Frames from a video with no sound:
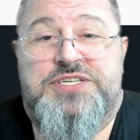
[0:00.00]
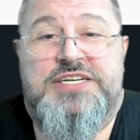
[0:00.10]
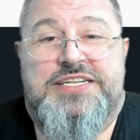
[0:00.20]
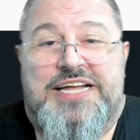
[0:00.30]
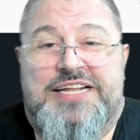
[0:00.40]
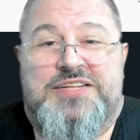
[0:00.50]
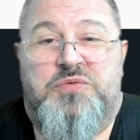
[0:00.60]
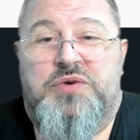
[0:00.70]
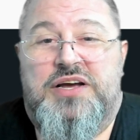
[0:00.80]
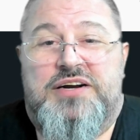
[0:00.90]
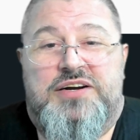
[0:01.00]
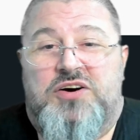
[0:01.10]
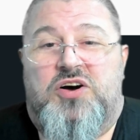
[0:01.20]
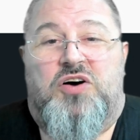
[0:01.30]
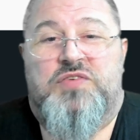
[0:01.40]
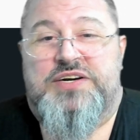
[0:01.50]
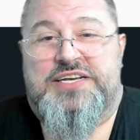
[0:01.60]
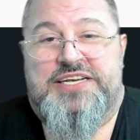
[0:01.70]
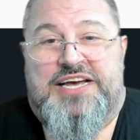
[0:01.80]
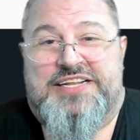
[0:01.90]
that we are not covering
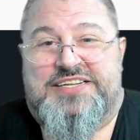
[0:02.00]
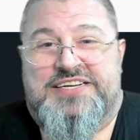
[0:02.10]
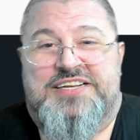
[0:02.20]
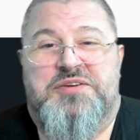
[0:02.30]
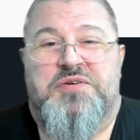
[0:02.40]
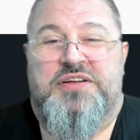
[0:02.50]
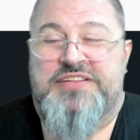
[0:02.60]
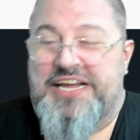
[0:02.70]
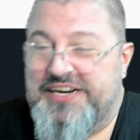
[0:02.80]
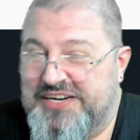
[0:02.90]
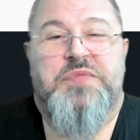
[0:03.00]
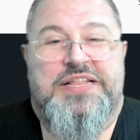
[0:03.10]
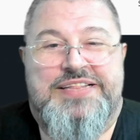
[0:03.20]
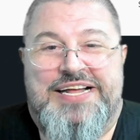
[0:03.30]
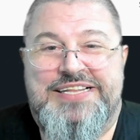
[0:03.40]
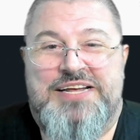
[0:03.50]
yet, then tell them,